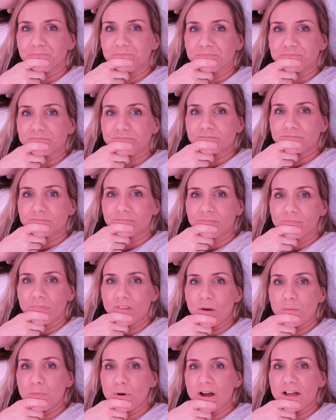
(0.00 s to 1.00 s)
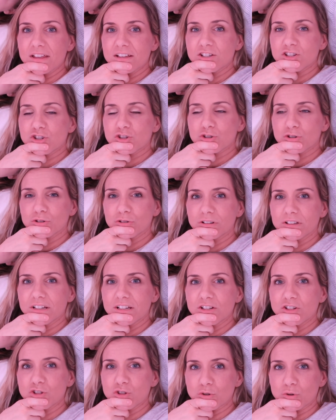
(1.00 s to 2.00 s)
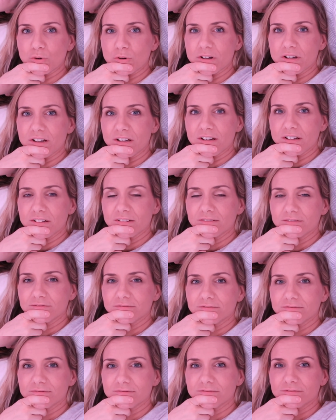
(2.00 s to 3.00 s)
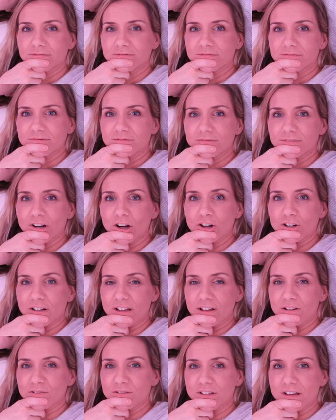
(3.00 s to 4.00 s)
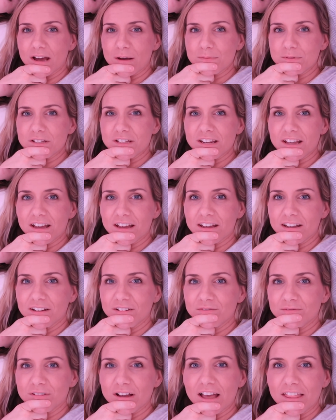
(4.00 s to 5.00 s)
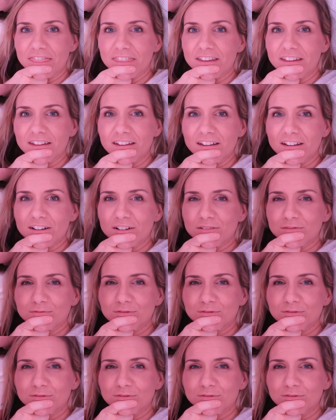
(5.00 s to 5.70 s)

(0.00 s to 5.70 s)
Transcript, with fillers: No. Bryleigh's truly enjoyed her downtime today, I think.